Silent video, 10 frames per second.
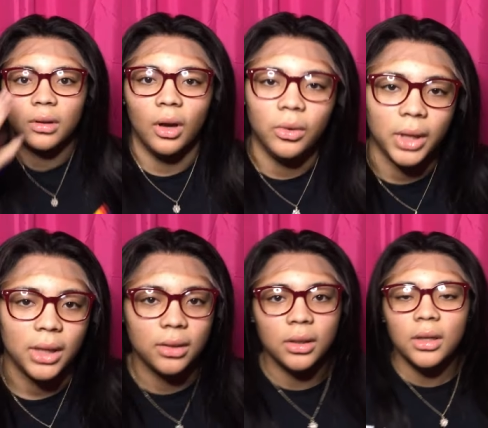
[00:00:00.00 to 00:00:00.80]
okay
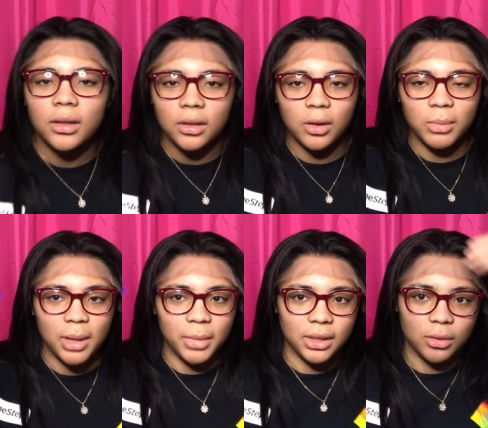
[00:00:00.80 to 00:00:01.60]
don't
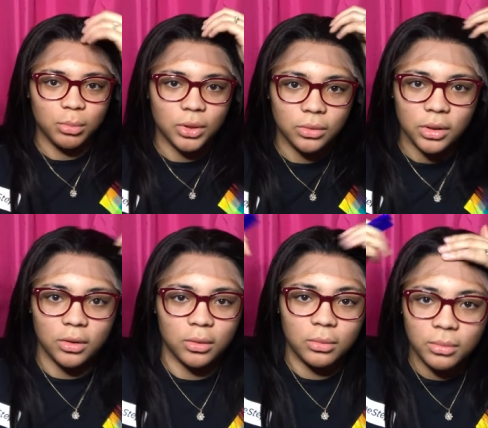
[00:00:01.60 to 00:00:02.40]
mind my little broke
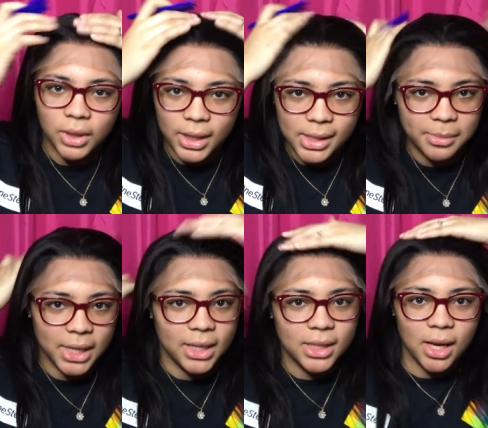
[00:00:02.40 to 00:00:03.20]
comb nine times
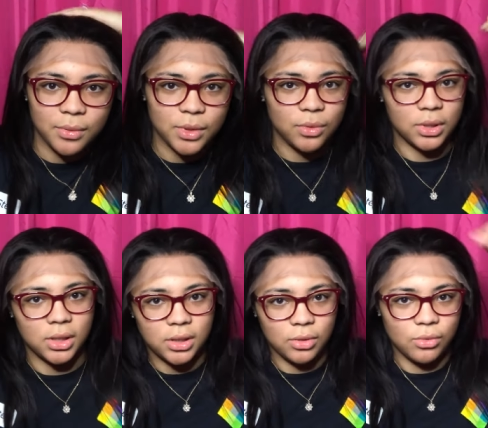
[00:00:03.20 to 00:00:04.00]
out of ten i was using
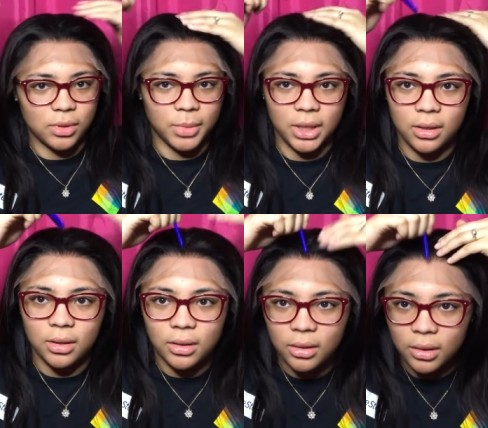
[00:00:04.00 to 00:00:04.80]
it to do somebody here